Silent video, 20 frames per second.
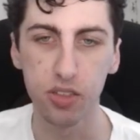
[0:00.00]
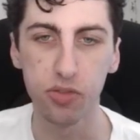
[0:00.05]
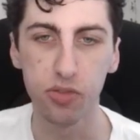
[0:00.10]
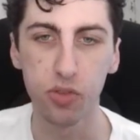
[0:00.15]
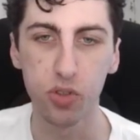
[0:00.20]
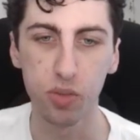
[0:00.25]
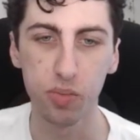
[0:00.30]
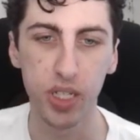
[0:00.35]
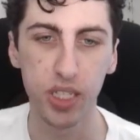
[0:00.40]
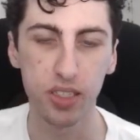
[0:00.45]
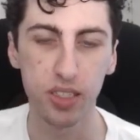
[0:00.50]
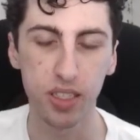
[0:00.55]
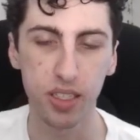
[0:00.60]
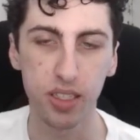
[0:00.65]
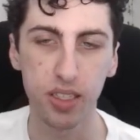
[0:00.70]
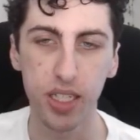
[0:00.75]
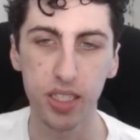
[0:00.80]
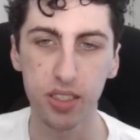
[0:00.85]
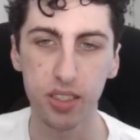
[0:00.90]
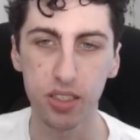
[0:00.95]
formats like
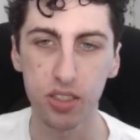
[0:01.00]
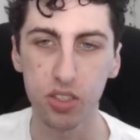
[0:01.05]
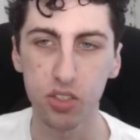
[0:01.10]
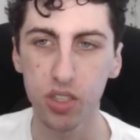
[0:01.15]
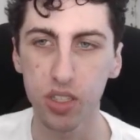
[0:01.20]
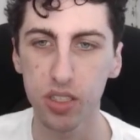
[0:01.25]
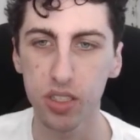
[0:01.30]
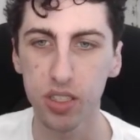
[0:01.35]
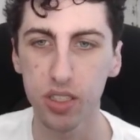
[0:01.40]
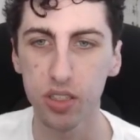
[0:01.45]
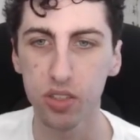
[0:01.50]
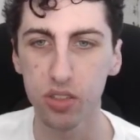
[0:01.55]
Classic Constructed,